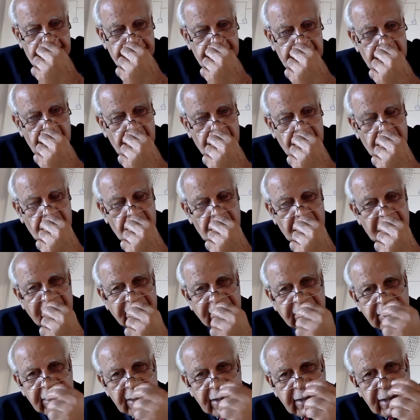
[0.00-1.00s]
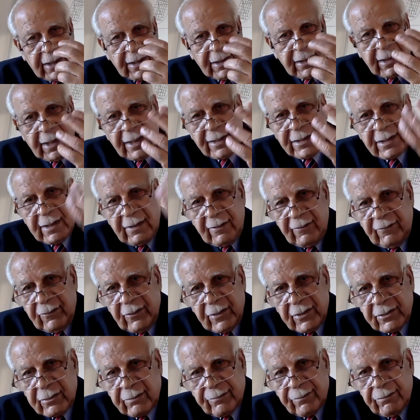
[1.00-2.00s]
The question is, let's say it
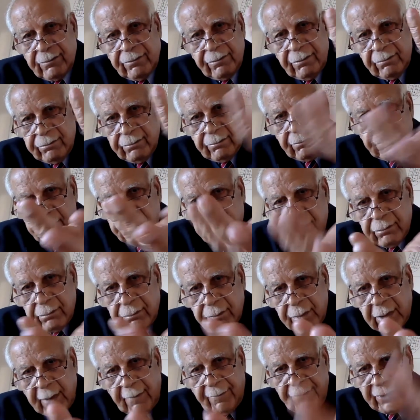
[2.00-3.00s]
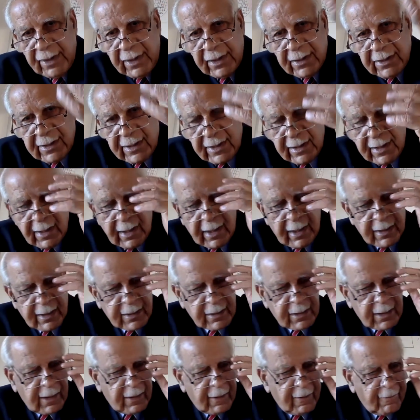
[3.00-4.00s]
was company C,
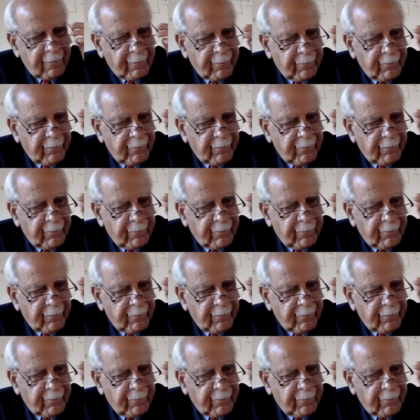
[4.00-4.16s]
let's say.